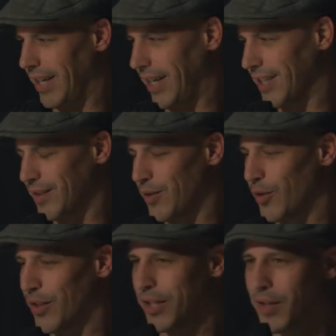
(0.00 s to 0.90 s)
I guess, if
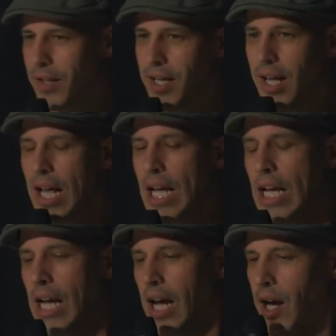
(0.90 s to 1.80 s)
you really do it.
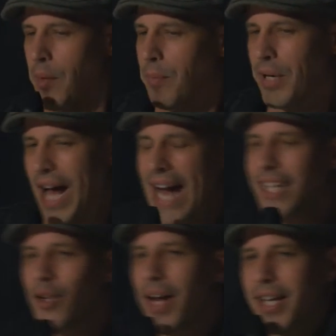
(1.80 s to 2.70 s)
But I
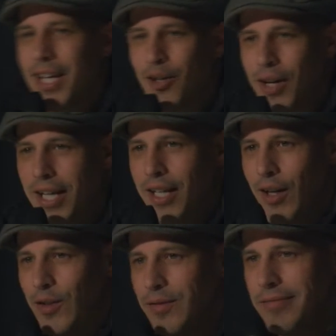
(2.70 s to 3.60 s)
didn't know how to get into
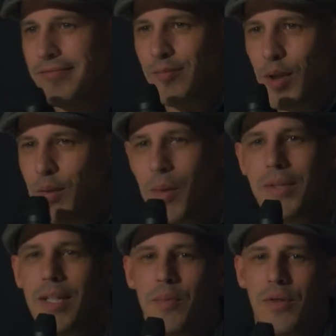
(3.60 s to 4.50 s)
radio what, what
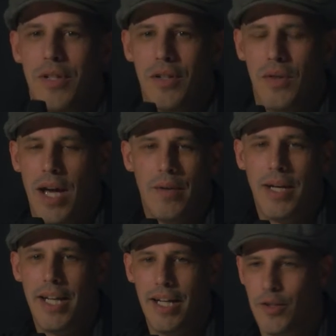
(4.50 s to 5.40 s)
was I supposed to do? How do
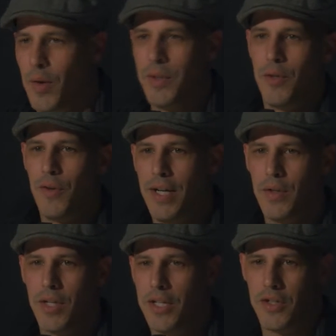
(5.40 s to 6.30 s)
I get in? So I went to a radio
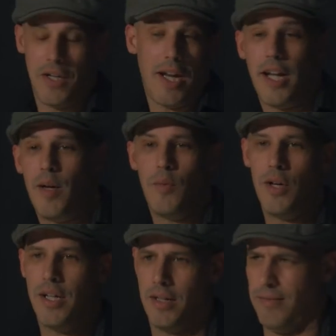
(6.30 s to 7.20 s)
station. Can I come
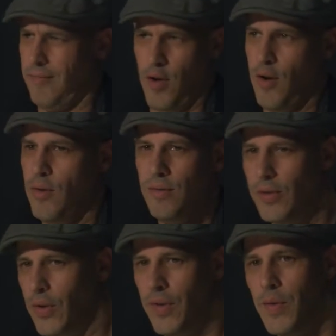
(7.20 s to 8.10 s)
work here? No,
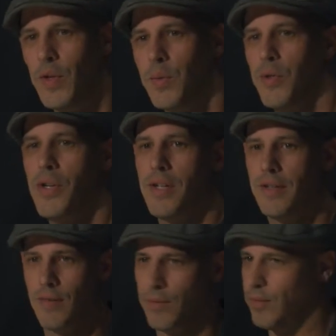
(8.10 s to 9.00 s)
you don't have no
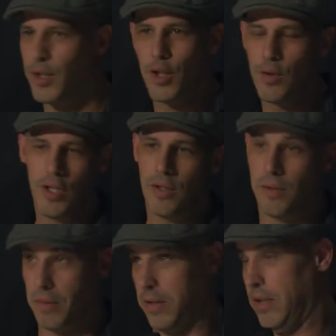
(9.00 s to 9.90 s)
experience. What do you do?
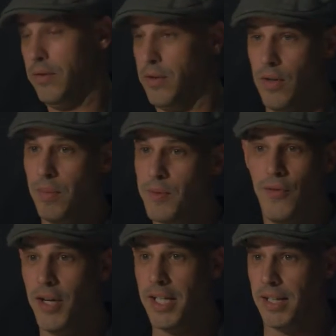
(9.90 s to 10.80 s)
Well, I don't know. I'm
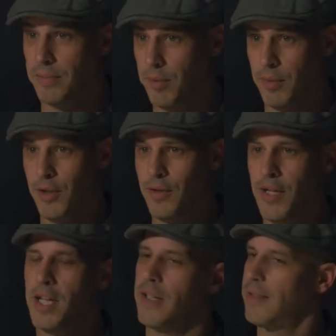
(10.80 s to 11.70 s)
funny. Put me on the
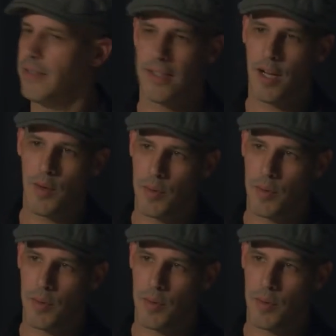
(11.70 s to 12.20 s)
radio. That's not how it